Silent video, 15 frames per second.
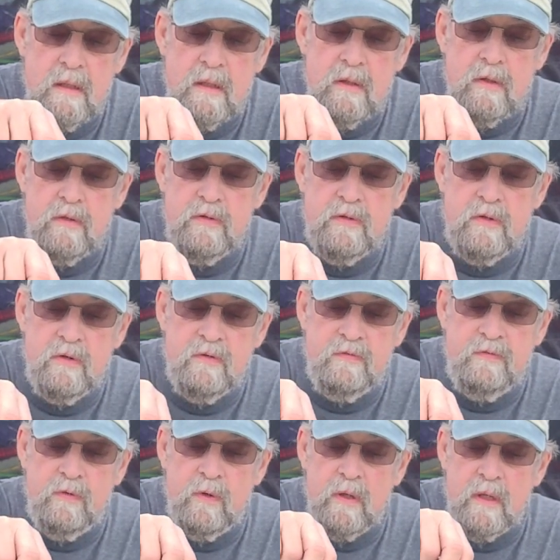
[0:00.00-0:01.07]
use your
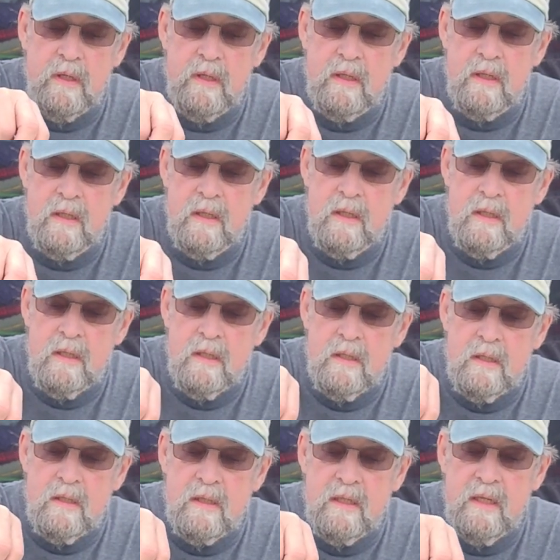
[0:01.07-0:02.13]
fork
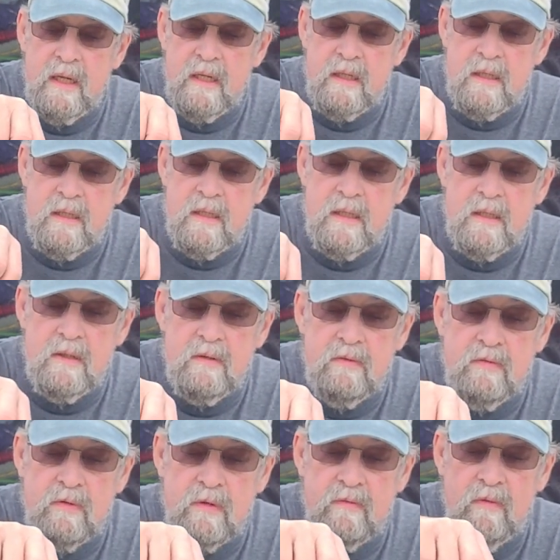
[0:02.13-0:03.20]
to get it
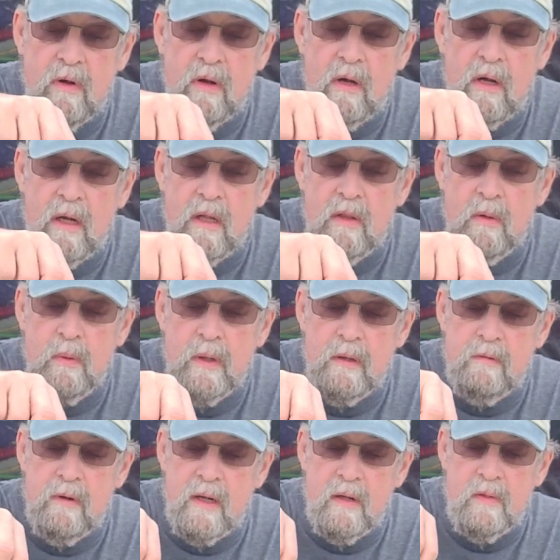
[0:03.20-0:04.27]
sort of all the way
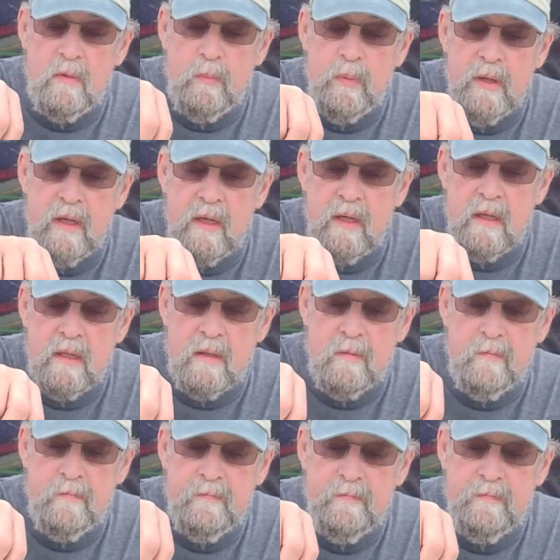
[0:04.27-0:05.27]
around the pan.